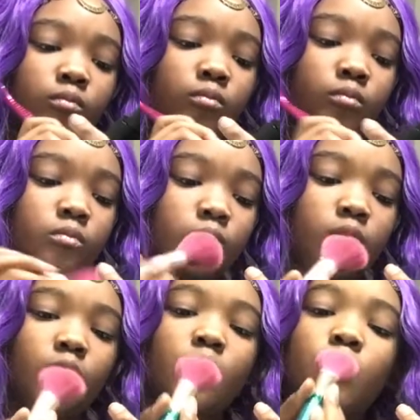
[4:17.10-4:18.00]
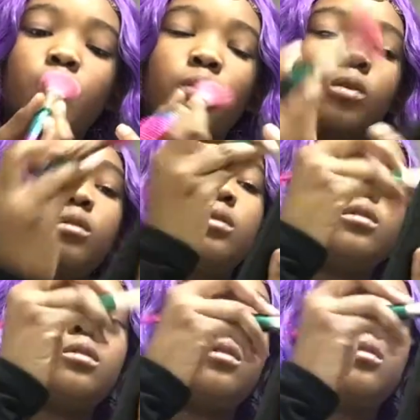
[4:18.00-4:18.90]
I don't really know the names in the
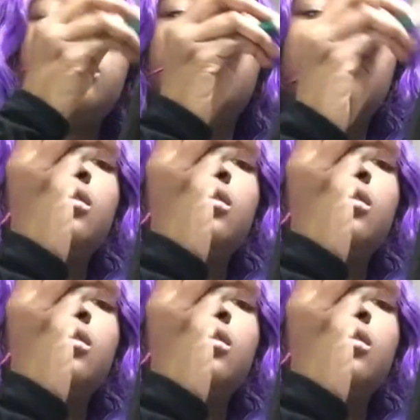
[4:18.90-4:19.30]
palette.